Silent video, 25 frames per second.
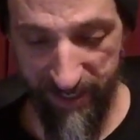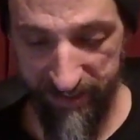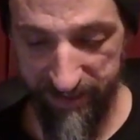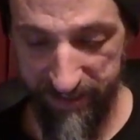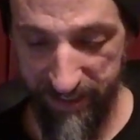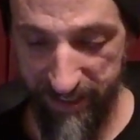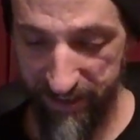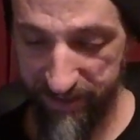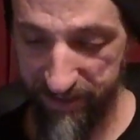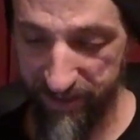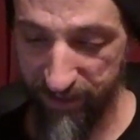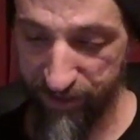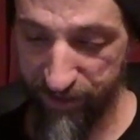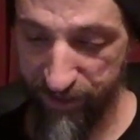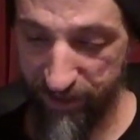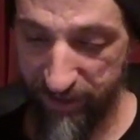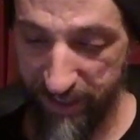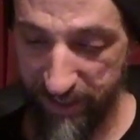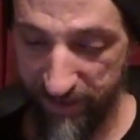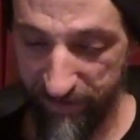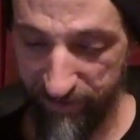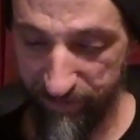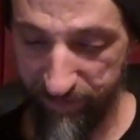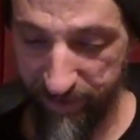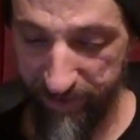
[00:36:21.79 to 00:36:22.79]
take such good
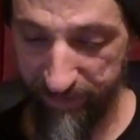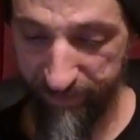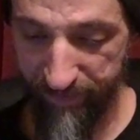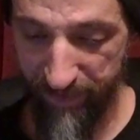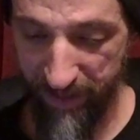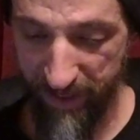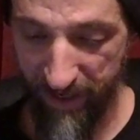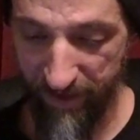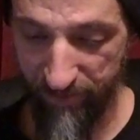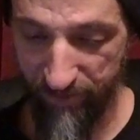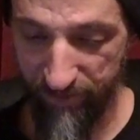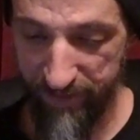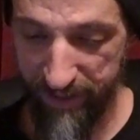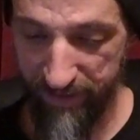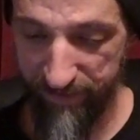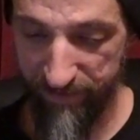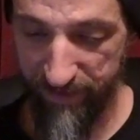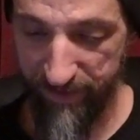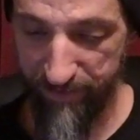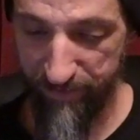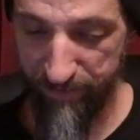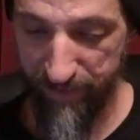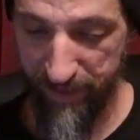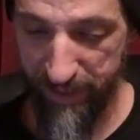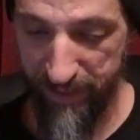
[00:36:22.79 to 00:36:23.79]
care of me. I will never
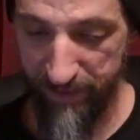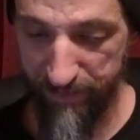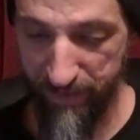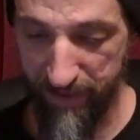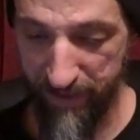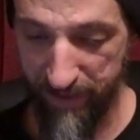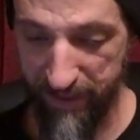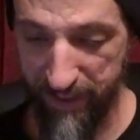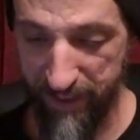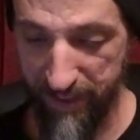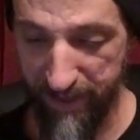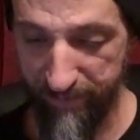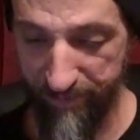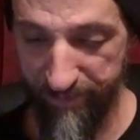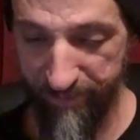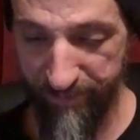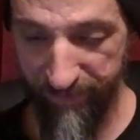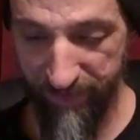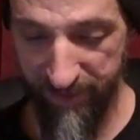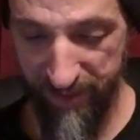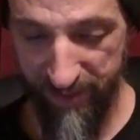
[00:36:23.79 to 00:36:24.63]
complain about them.